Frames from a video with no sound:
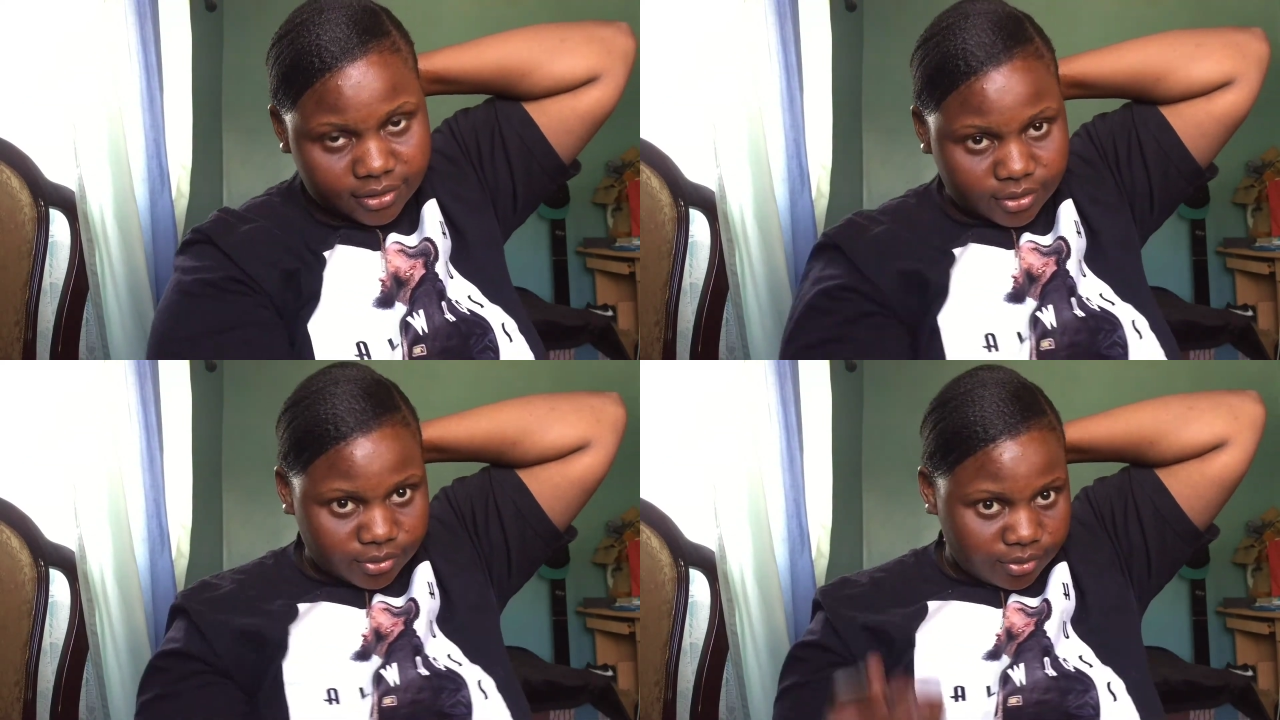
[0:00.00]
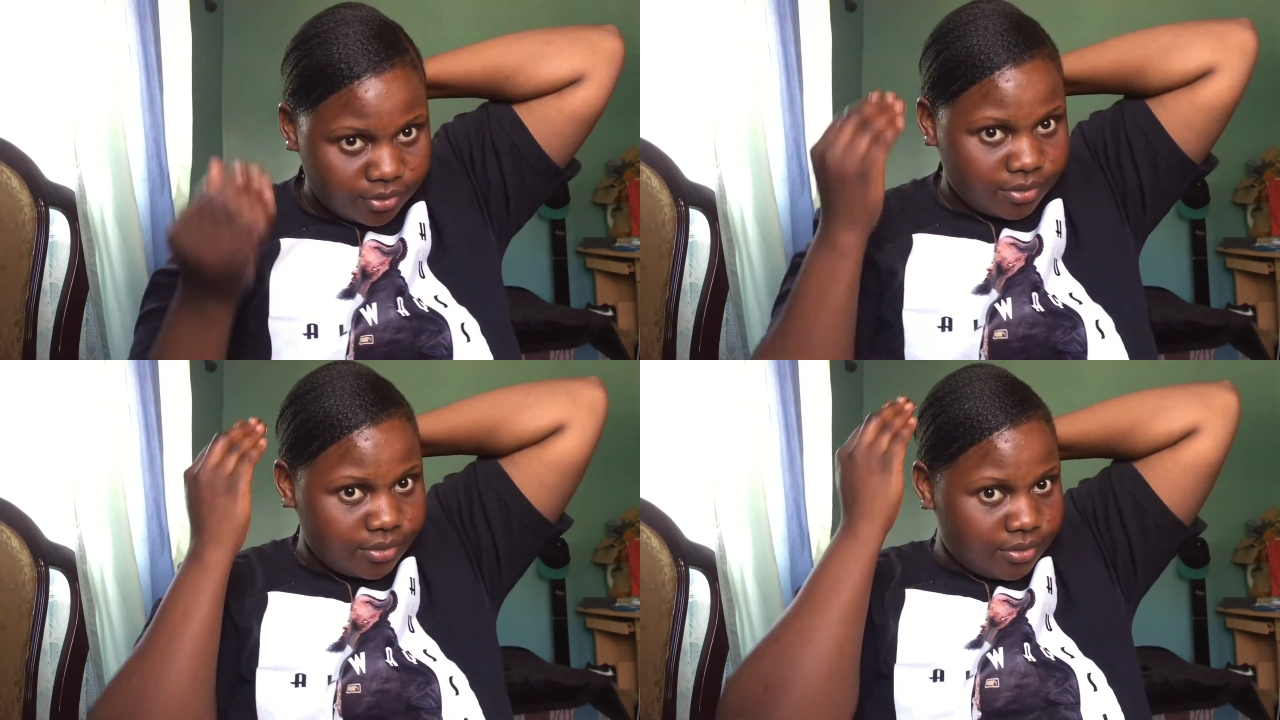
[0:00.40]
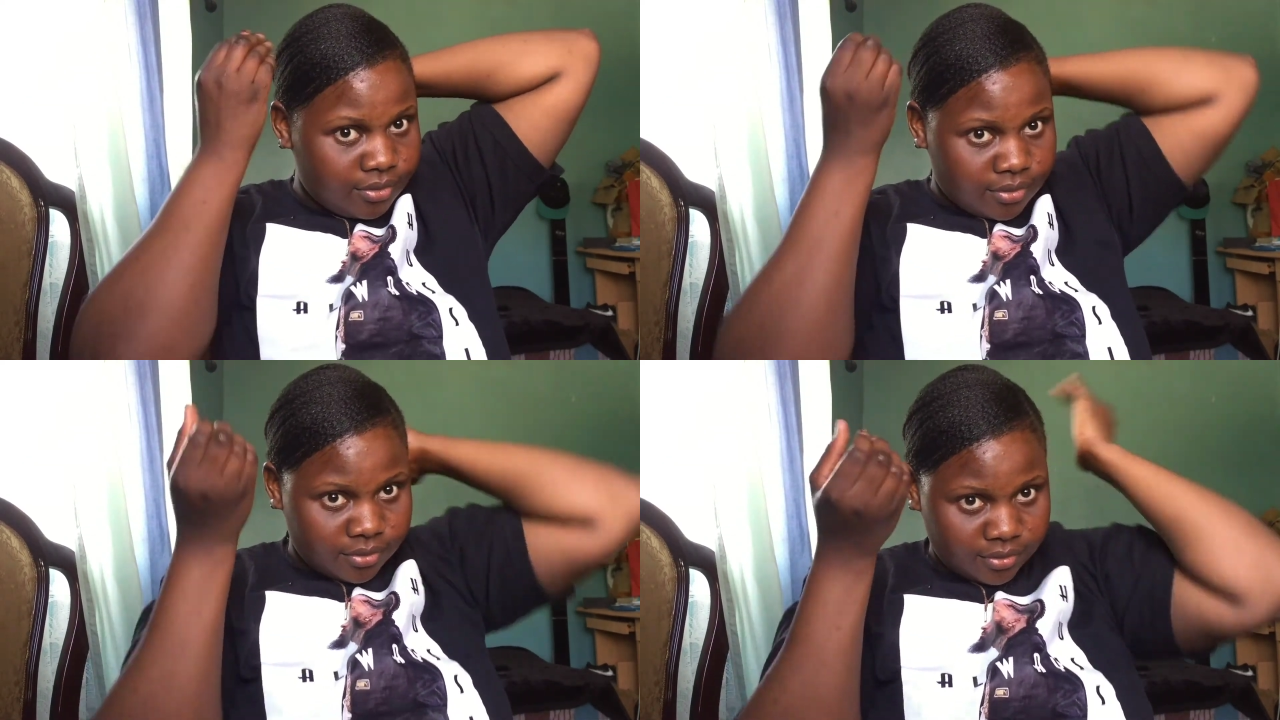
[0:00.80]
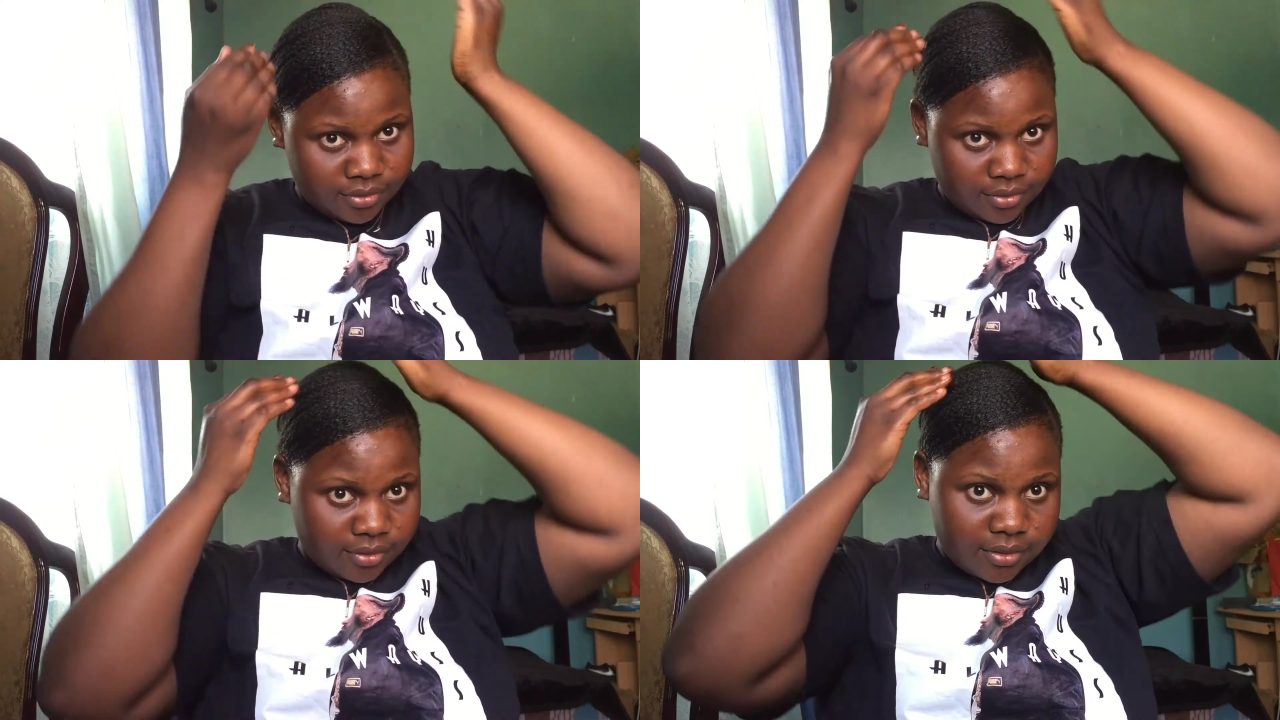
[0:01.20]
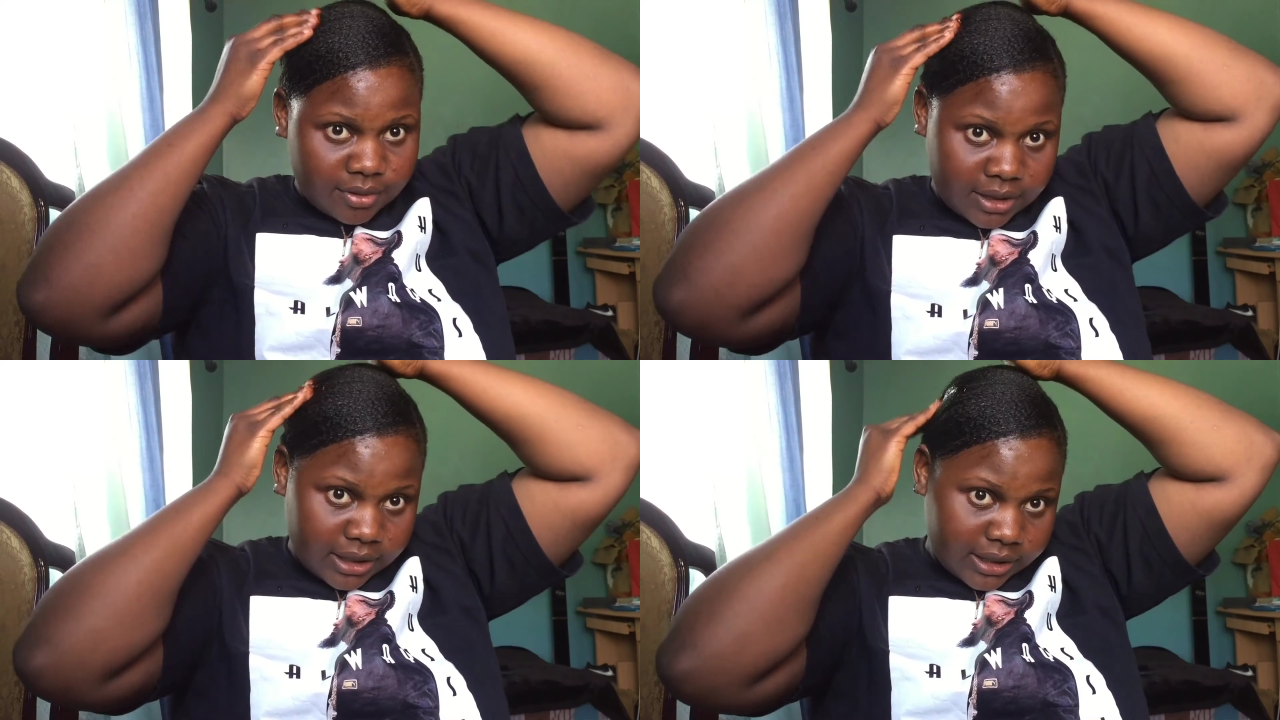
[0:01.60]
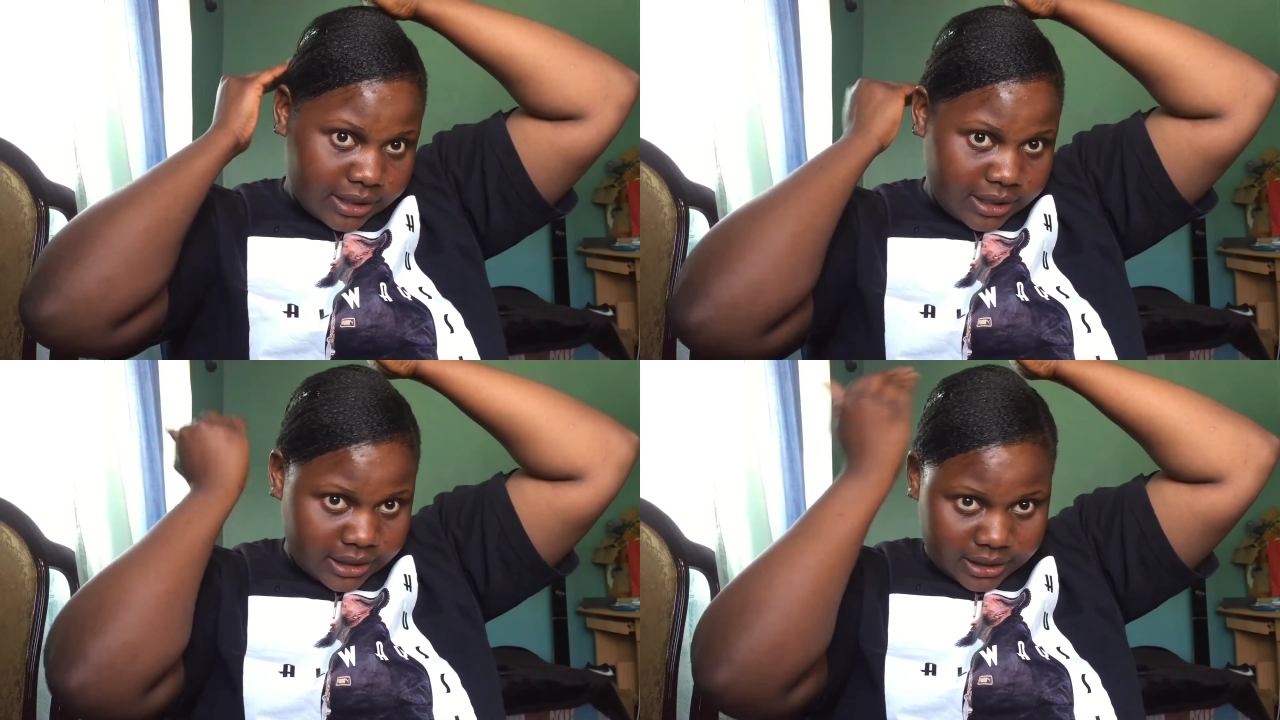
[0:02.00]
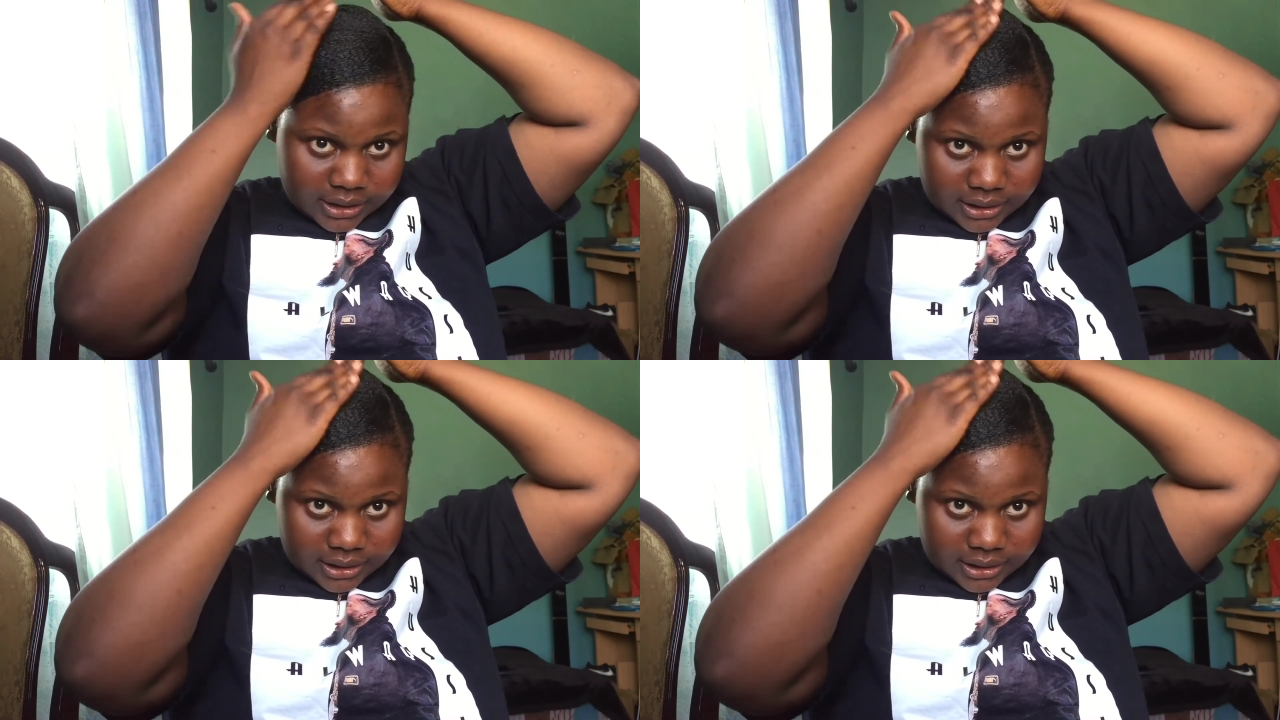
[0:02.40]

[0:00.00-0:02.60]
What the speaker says: to the clinic.